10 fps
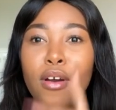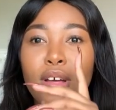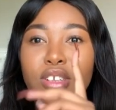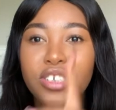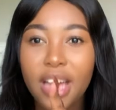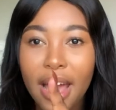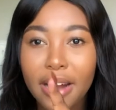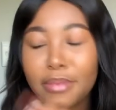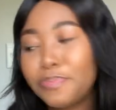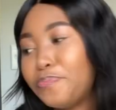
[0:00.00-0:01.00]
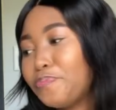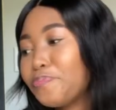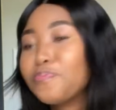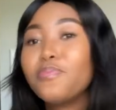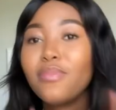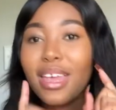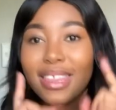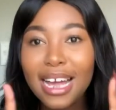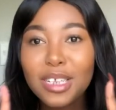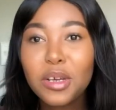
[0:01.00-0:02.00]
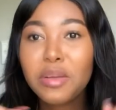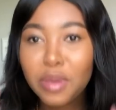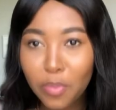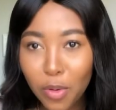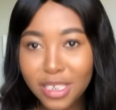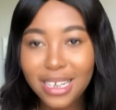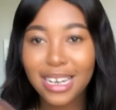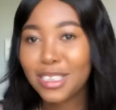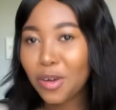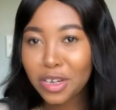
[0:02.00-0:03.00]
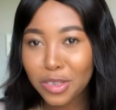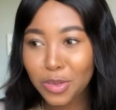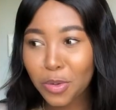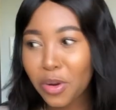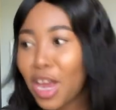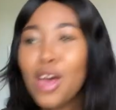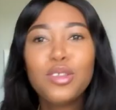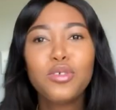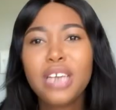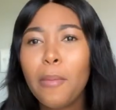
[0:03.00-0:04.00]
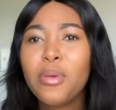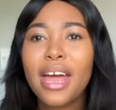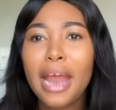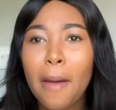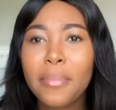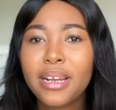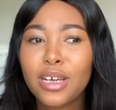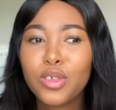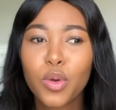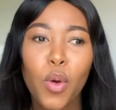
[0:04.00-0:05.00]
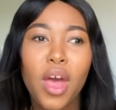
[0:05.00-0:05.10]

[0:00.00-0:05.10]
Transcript: Jan. That is going to be important later on in the story. So sharp, but that happened, Anisho.